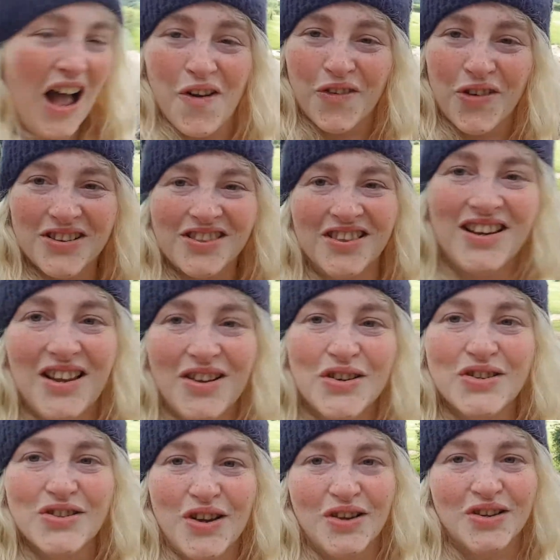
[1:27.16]
got to the
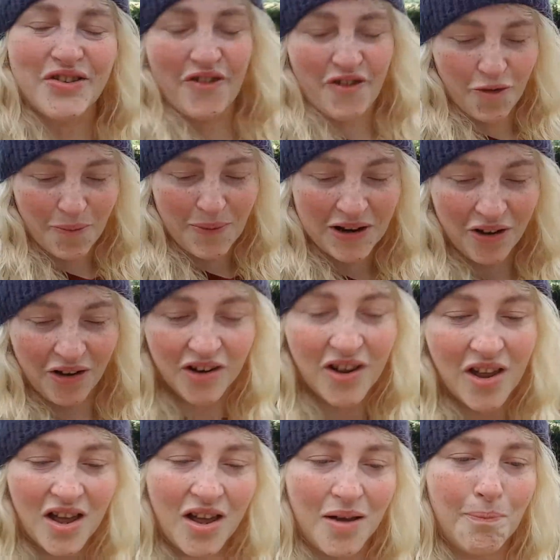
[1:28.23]
lowest dose I've ever been on,
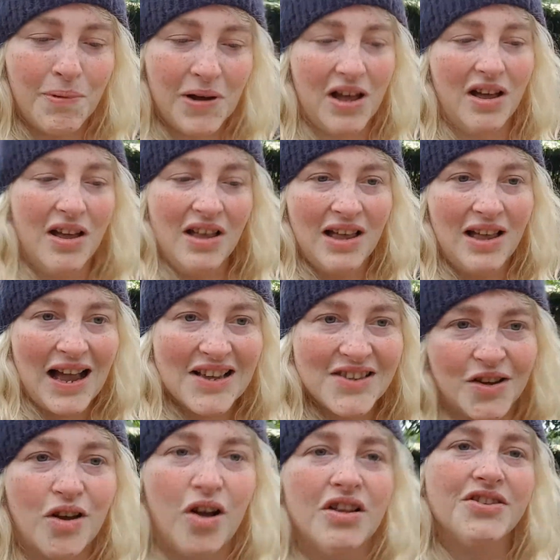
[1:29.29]
but as a
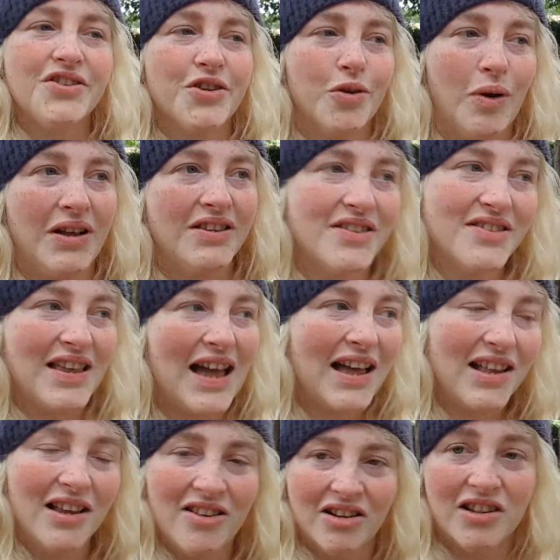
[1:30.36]
consequence, that
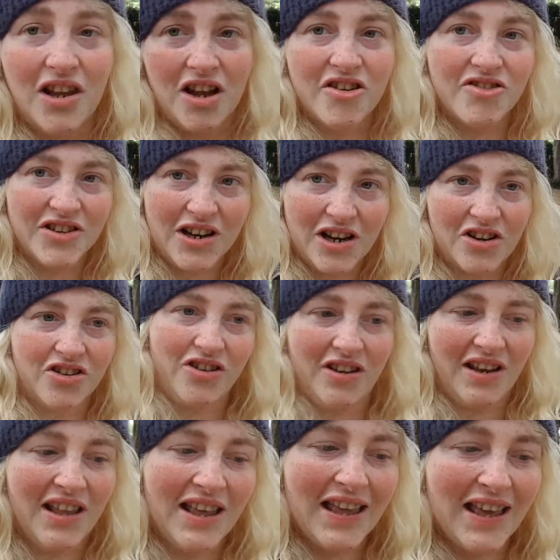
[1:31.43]
low reduction
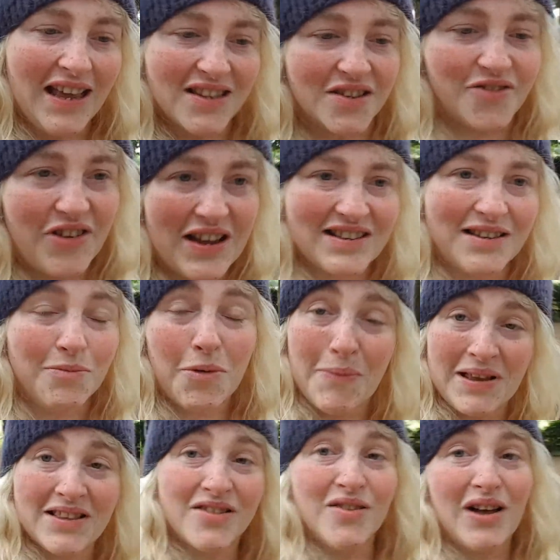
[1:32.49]
is affecting my
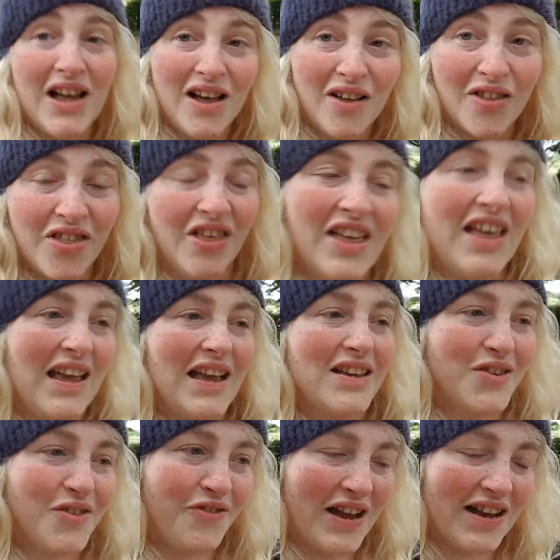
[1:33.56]
mental health,
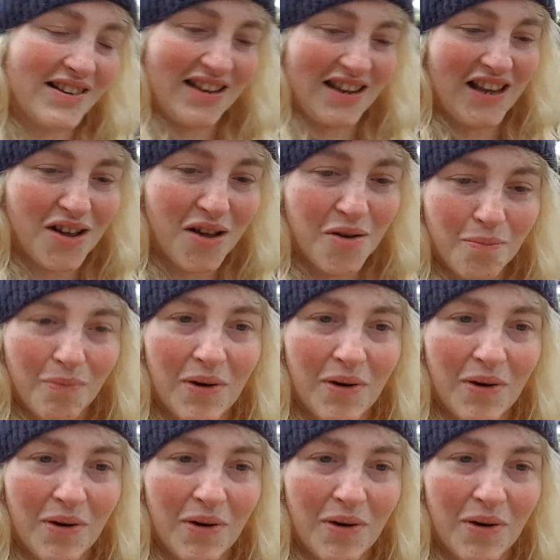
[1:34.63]
it's affecting my